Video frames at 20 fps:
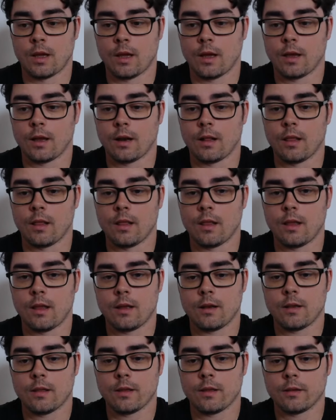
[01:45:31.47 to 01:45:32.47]
I got a
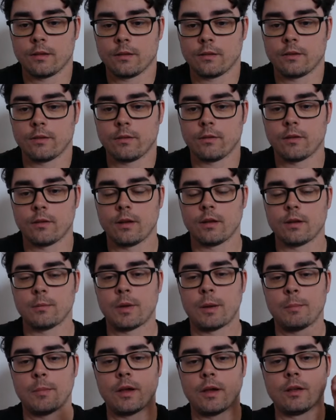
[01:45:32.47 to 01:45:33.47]
lot of things going on in
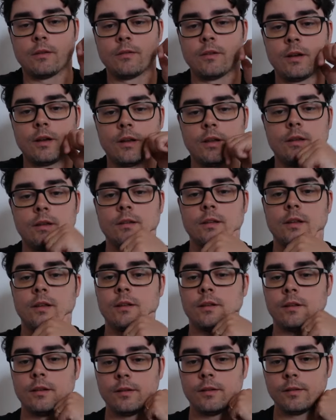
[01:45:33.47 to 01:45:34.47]
my mind right now
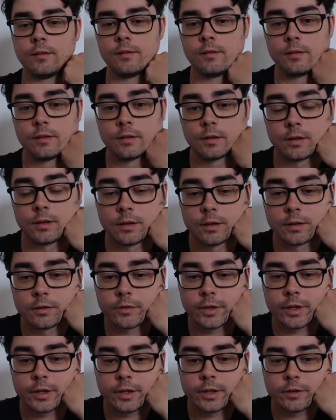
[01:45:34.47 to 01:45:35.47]
that are
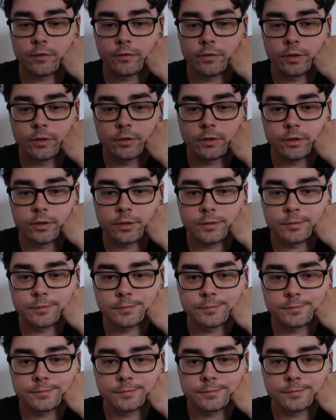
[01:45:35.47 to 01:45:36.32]
very confusing.